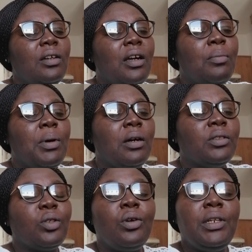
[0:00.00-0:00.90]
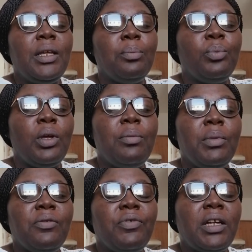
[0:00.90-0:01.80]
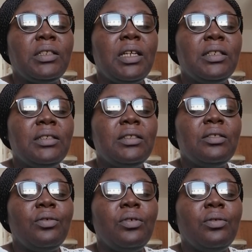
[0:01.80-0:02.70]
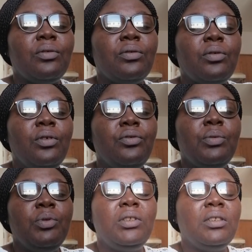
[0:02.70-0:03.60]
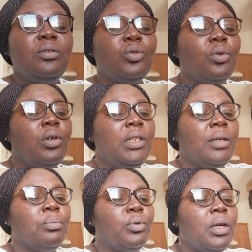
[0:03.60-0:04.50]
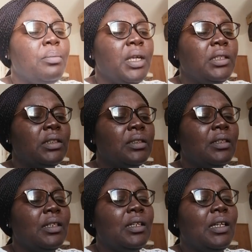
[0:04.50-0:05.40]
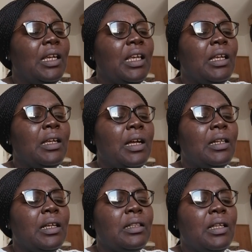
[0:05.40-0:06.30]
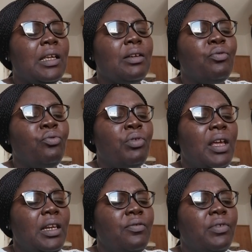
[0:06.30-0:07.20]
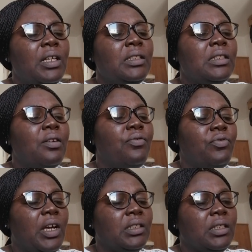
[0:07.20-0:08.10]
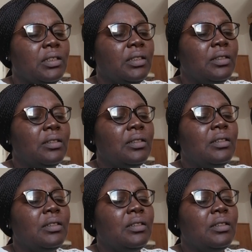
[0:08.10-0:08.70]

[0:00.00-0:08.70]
about unemployment, factors contributing to unemployment in Ghana, the relevant factors